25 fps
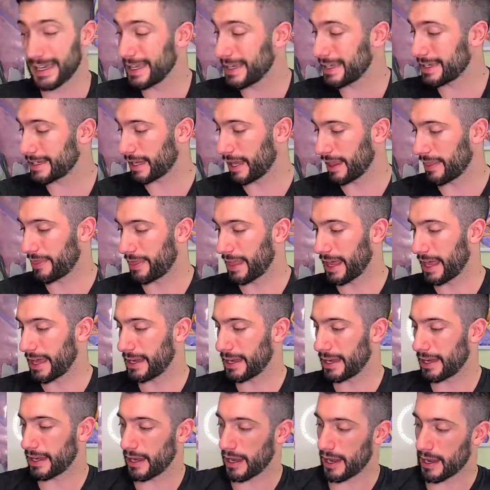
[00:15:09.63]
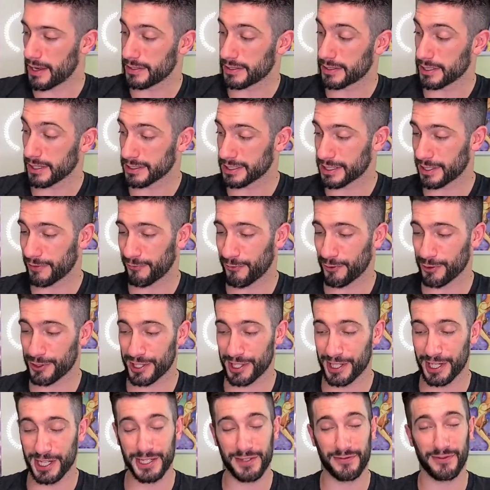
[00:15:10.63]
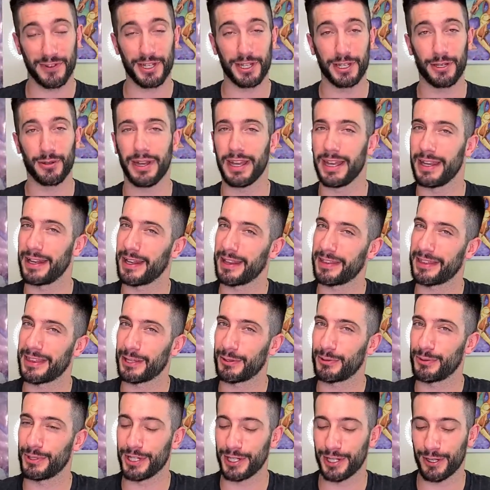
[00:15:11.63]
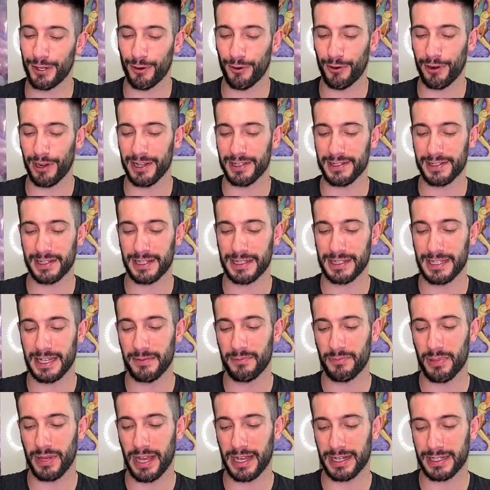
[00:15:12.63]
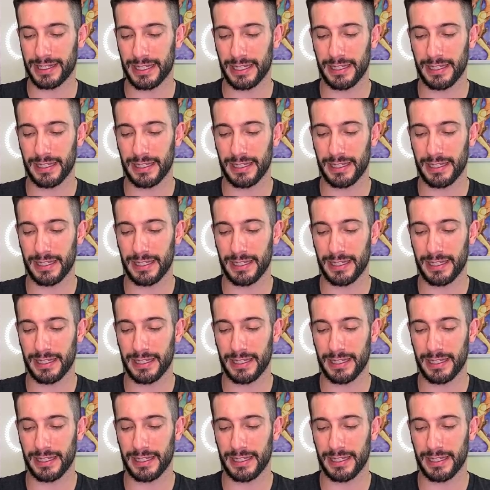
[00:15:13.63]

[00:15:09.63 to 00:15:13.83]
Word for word: it. That does it for today's video and I think we did all right. 16 packs